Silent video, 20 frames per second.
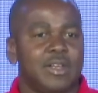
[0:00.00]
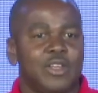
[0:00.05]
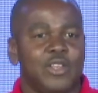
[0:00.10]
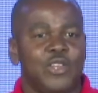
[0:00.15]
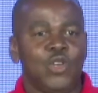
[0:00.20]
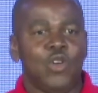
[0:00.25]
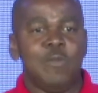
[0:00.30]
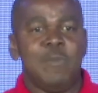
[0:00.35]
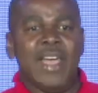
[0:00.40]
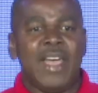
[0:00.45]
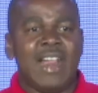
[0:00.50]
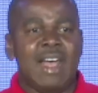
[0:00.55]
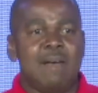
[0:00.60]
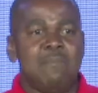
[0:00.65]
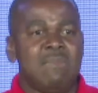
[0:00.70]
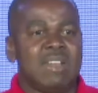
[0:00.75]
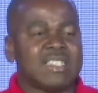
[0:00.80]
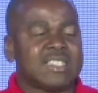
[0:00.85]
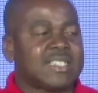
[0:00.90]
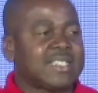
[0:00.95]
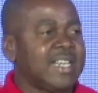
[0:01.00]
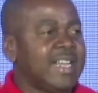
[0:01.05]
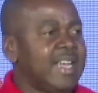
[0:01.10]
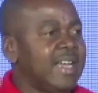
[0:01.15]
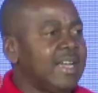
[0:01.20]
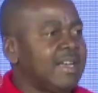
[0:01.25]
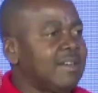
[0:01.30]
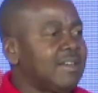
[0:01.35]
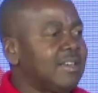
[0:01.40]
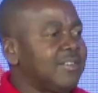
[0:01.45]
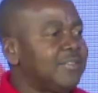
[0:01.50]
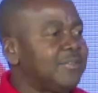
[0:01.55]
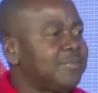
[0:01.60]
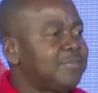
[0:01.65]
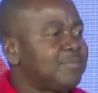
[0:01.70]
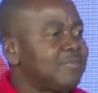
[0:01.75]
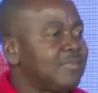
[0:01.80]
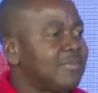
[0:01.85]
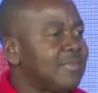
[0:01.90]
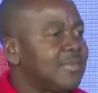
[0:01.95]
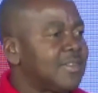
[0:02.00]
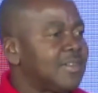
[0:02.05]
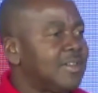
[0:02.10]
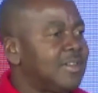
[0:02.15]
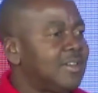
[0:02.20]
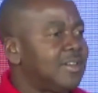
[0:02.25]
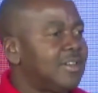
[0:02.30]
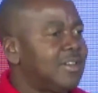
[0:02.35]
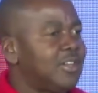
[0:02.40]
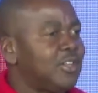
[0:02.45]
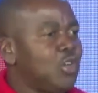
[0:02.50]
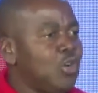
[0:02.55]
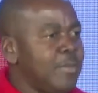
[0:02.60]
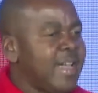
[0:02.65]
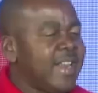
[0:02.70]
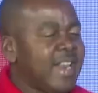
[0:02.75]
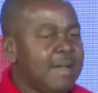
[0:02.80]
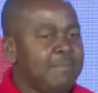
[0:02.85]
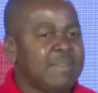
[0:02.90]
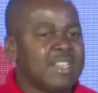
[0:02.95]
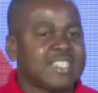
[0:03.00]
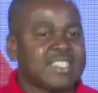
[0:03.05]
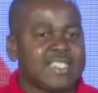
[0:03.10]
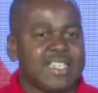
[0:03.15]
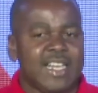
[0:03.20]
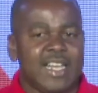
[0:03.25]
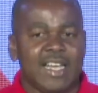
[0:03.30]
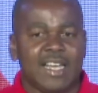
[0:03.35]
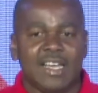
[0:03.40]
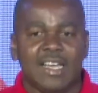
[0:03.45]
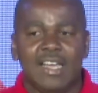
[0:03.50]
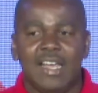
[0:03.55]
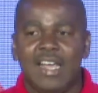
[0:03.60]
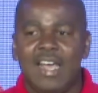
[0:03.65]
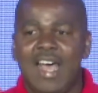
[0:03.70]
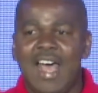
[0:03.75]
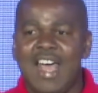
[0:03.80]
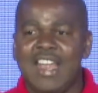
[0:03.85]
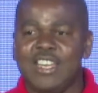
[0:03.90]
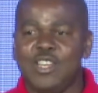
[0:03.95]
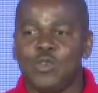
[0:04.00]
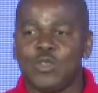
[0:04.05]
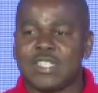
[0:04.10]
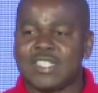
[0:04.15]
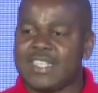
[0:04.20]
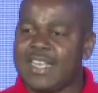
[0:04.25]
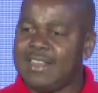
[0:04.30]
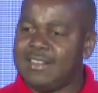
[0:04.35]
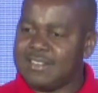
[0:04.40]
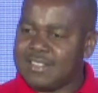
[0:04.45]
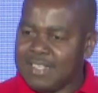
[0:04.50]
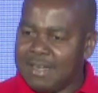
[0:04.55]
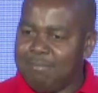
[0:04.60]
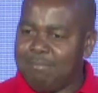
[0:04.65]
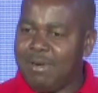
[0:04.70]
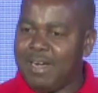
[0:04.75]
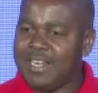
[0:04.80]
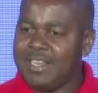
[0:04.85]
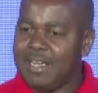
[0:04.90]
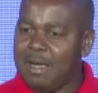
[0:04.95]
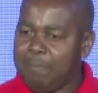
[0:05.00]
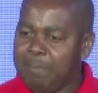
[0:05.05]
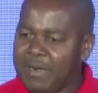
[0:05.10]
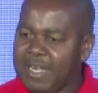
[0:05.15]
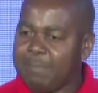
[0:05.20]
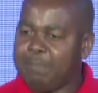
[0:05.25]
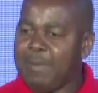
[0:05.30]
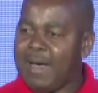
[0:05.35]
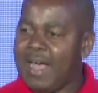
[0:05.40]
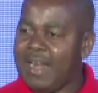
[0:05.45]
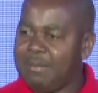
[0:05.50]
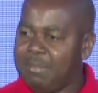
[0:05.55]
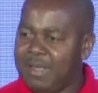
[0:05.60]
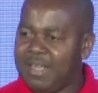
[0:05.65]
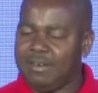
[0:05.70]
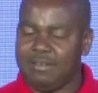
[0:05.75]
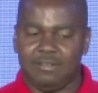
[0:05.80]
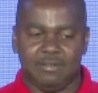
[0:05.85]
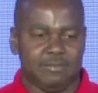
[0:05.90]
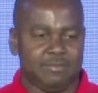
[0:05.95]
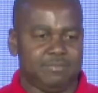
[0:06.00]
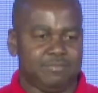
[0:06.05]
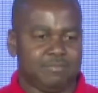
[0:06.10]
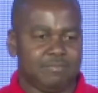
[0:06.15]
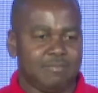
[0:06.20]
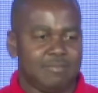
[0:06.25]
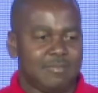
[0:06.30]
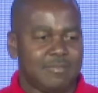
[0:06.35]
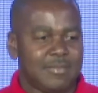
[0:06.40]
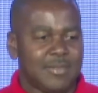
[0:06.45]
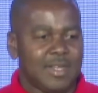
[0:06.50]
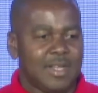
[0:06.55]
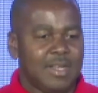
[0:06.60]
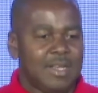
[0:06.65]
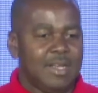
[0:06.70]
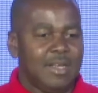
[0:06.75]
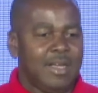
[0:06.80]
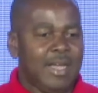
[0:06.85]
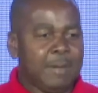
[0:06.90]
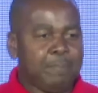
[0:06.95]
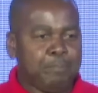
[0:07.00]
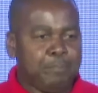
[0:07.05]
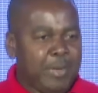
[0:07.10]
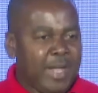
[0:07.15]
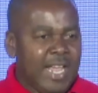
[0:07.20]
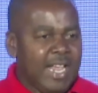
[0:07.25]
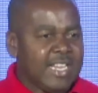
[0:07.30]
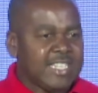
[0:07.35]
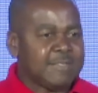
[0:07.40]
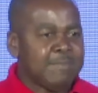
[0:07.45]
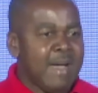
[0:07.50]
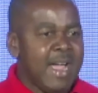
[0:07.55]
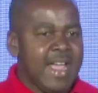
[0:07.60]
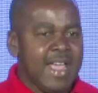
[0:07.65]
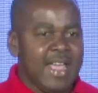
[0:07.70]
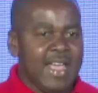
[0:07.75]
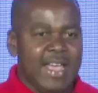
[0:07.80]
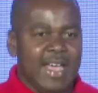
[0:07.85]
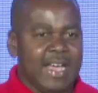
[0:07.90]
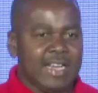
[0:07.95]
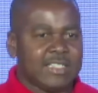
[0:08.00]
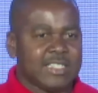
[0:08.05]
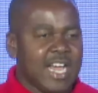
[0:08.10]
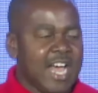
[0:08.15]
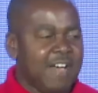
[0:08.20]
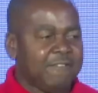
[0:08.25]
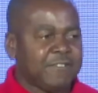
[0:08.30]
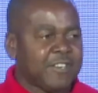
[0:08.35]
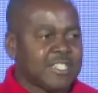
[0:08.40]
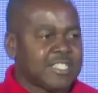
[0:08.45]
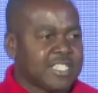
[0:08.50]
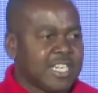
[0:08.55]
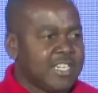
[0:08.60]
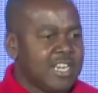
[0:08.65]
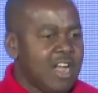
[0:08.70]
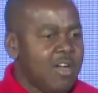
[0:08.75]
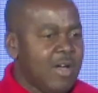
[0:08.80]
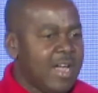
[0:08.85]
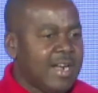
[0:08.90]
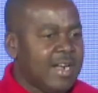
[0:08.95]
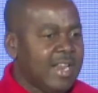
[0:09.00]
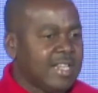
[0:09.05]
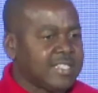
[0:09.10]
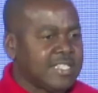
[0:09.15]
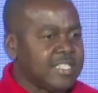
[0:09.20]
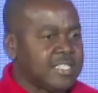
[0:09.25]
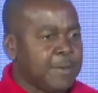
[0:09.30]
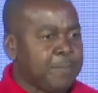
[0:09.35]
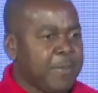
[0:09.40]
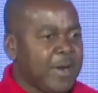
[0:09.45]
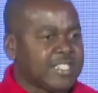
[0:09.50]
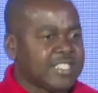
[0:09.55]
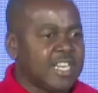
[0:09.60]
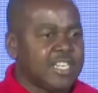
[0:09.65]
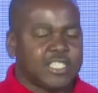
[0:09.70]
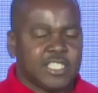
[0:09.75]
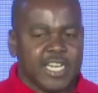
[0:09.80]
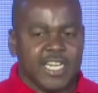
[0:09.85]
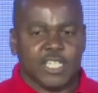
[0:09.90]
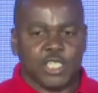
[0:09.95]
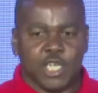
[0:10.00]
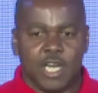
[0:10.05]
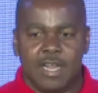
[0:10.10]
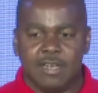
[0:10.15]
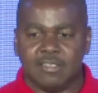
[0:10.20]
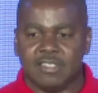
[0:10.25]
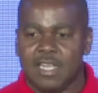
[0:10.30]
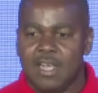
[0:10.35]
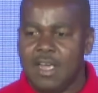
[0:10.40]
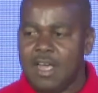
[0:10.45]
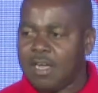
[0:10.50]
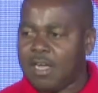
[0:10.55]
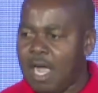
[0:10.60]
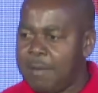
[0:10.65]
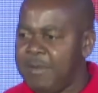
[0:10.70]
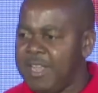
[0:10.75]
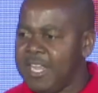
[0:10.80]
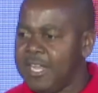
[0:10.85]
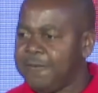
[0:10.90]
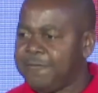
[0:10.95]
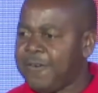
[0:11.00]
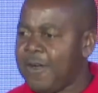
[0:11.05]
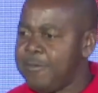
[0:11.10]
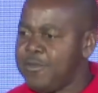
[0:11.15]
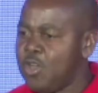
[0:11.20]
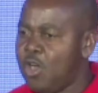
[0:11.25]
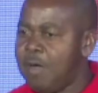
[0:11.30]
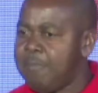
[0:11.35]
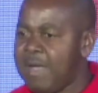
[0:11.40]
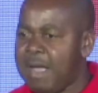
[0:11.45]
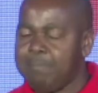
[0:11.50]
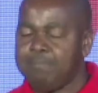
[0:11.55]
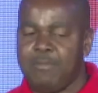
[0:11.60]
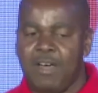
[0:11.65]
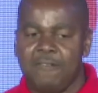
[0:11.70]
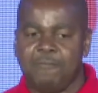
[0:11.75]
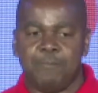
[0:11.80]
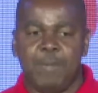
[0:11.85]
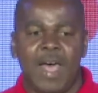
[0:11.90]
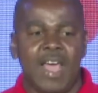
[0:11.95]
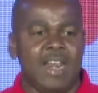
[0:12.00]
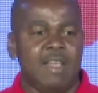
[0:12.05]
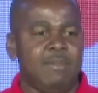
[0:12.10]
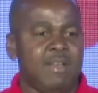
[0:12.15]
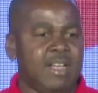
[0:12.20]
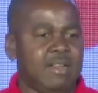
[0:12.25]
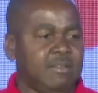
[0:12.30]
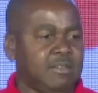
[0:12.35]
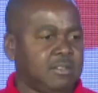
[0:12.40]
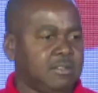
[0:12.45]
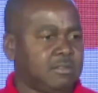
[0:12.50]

You made a mistake. You made a mistake and you send somebody up in the parliament. It pains my ear to have to sit down and listen to presentations coming from your member of parliament.